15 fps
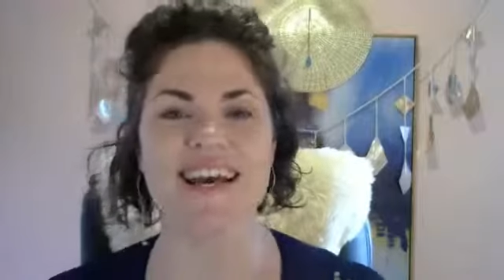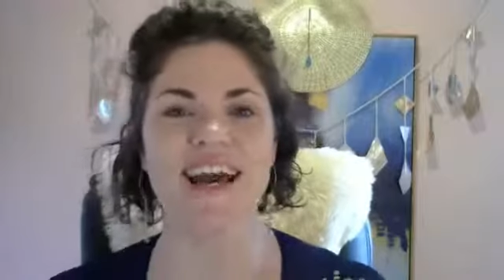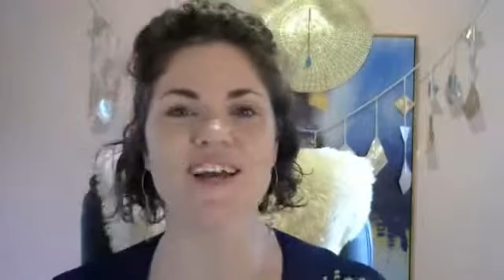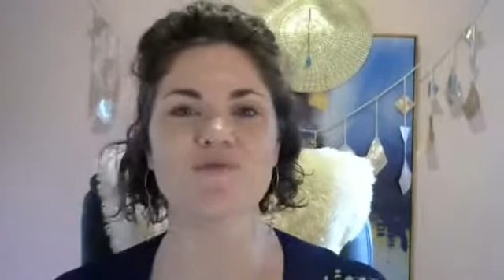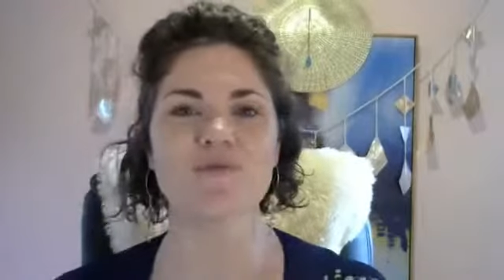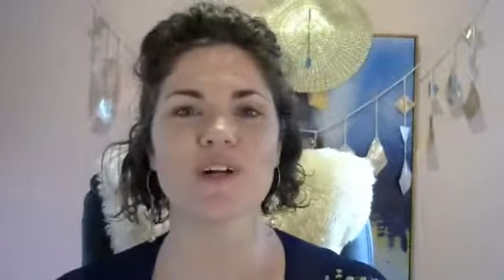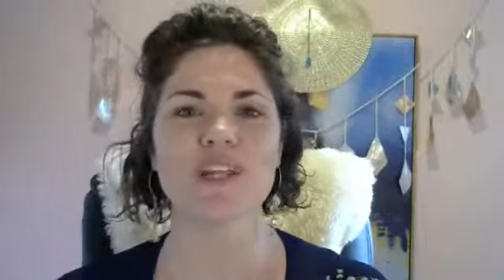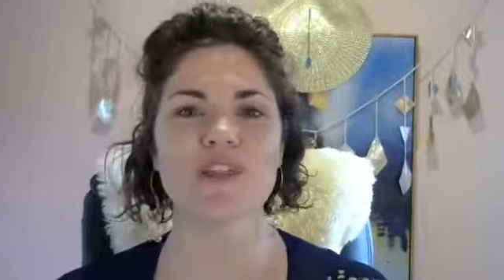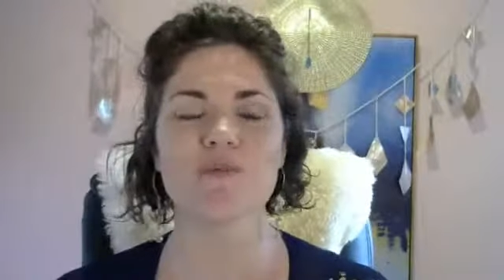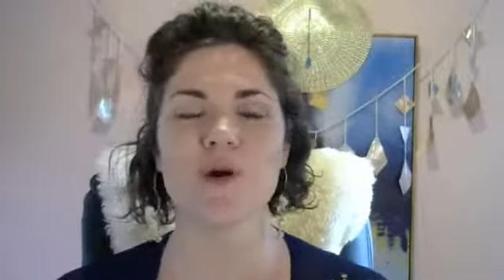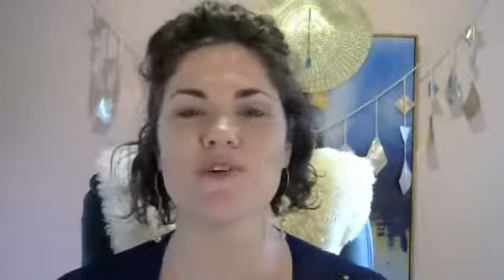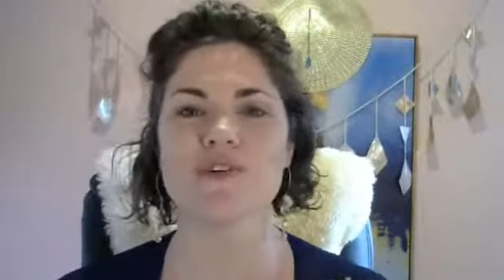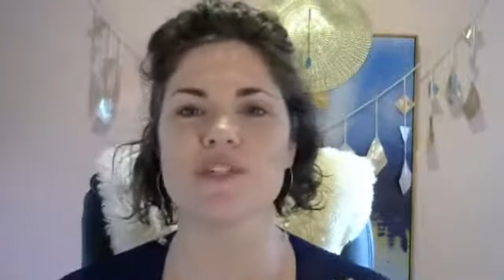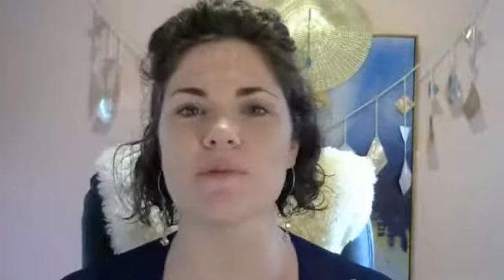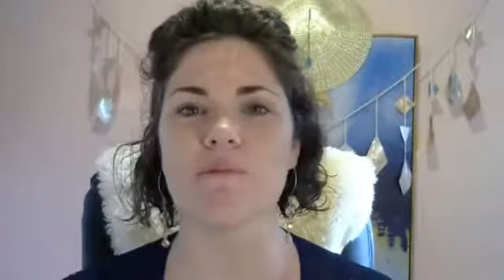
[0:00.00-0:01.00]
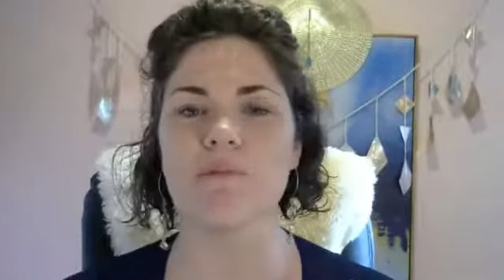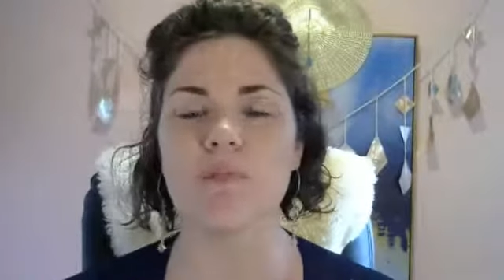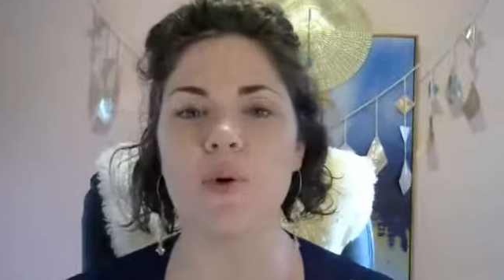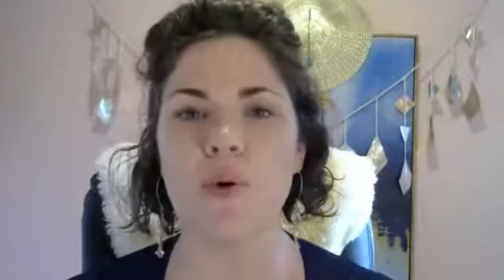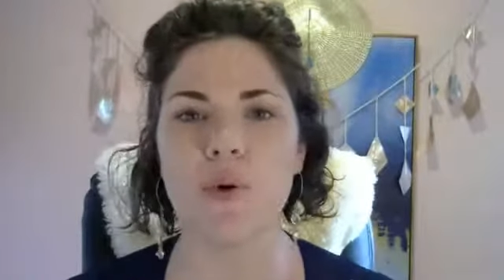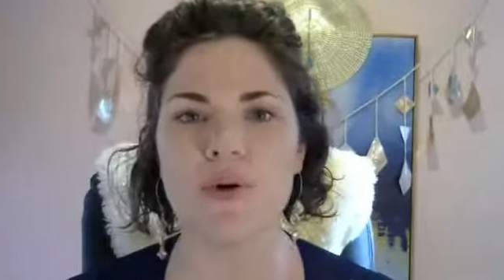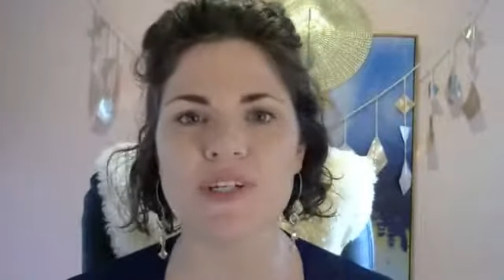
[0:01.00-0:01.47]
and one of the most
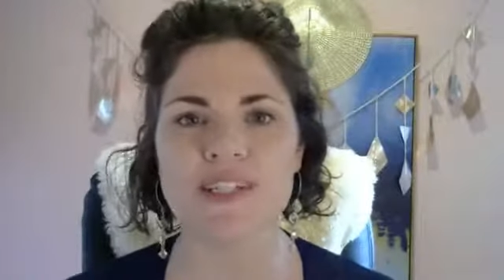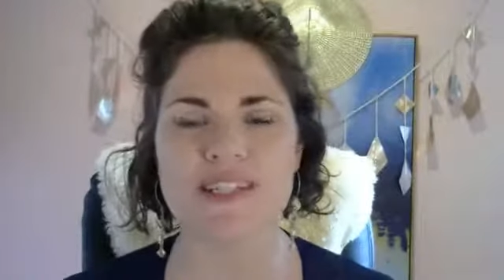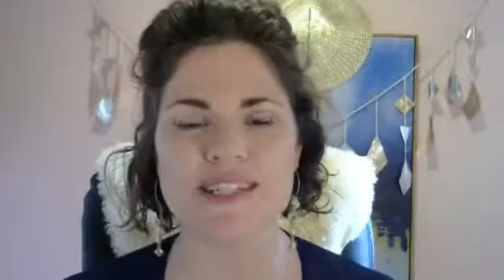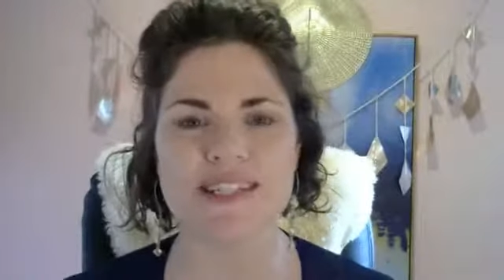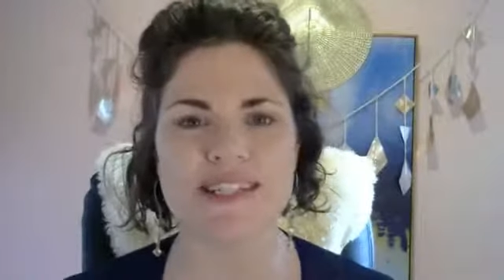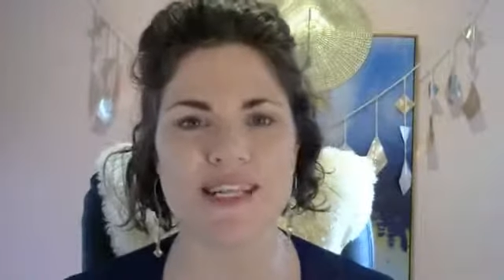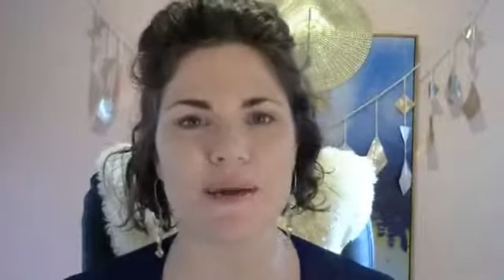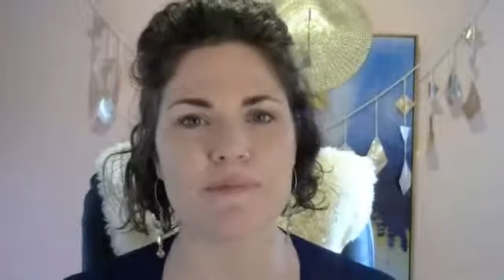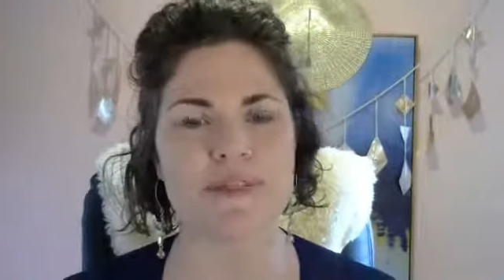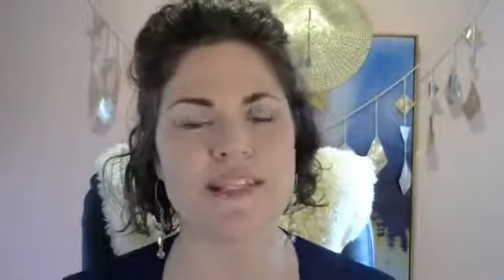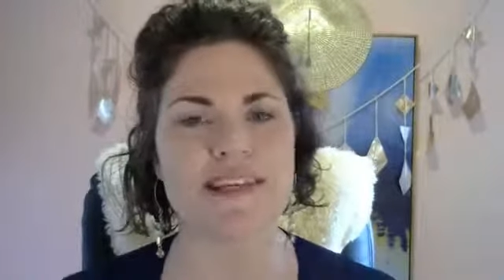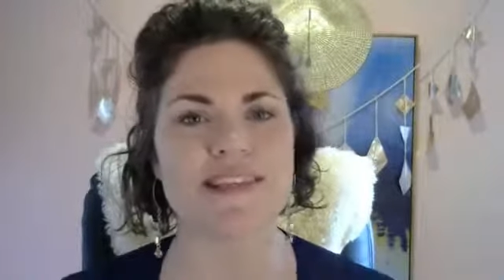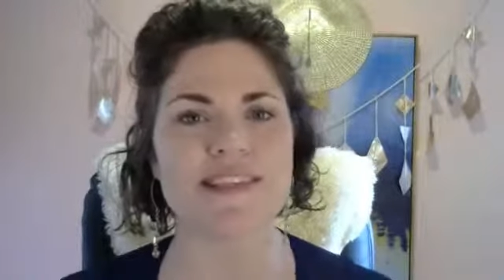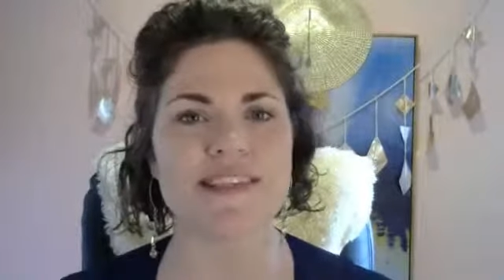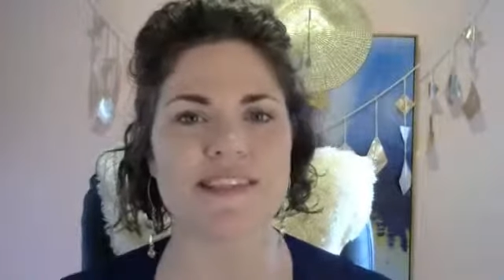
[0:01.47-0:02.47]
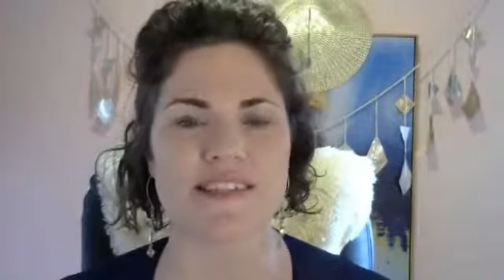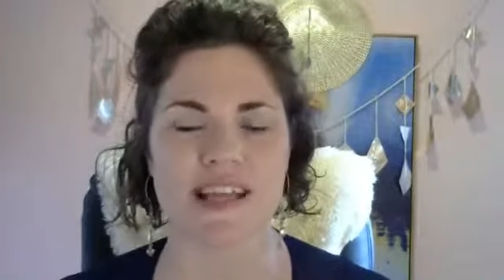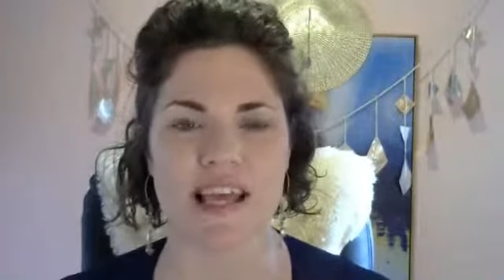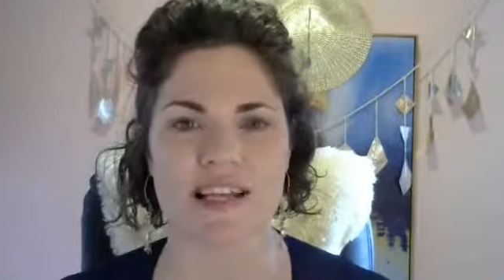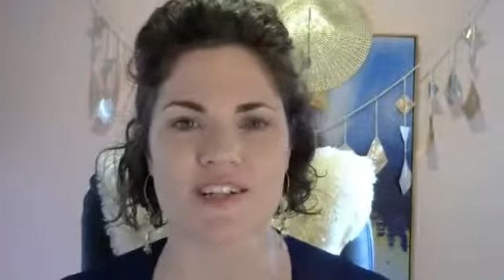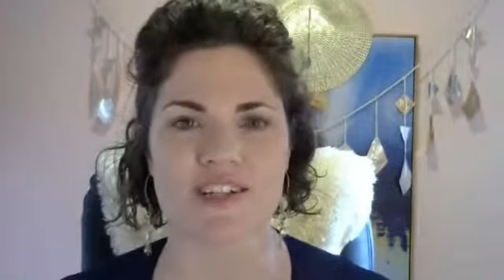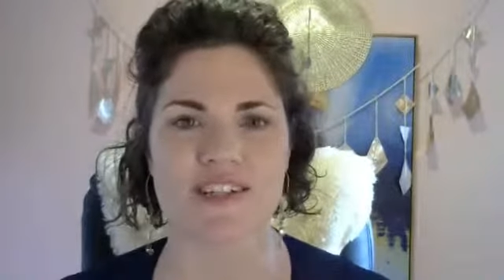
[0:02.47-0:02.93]
important steps and
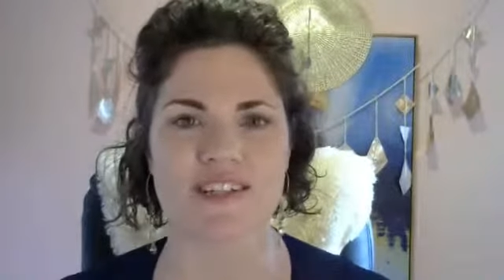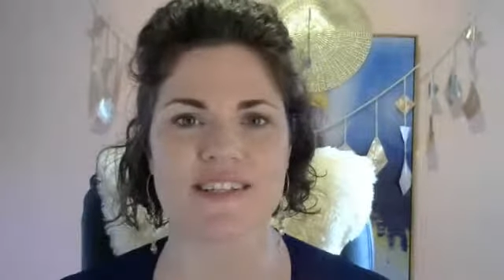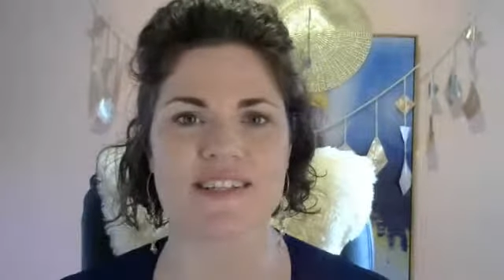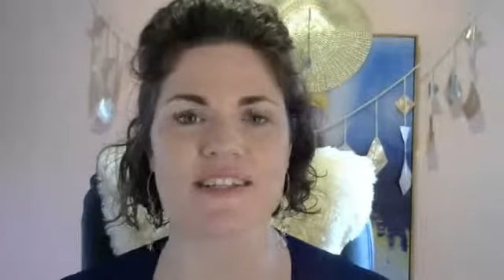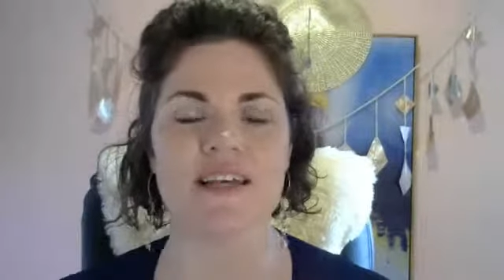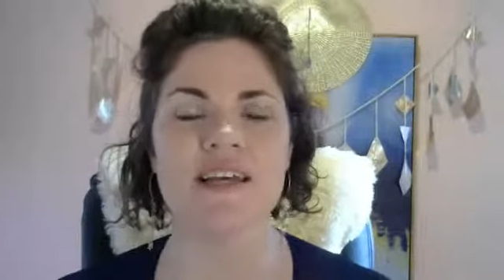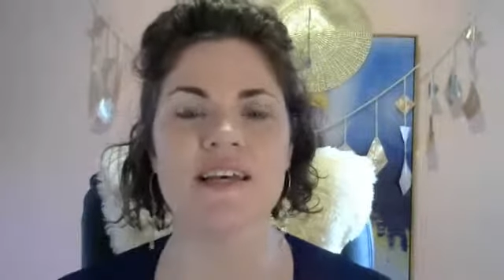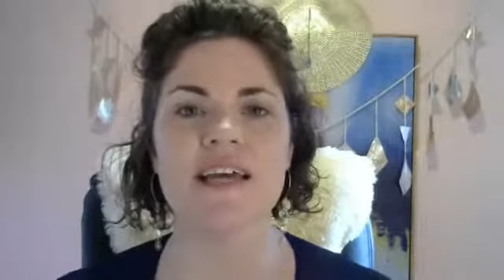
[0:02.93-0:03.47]
stages